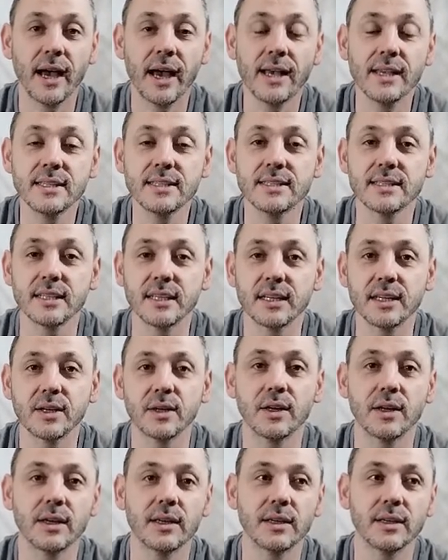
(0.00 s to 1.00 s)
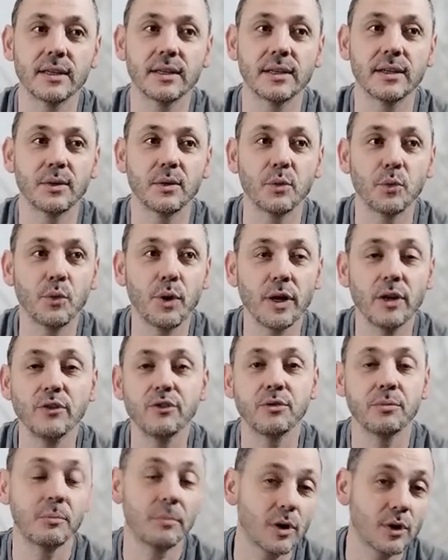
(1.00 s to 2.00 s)
answer one
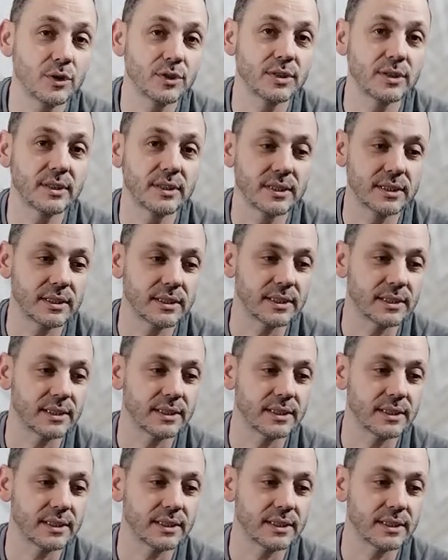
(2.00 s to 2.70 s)
of most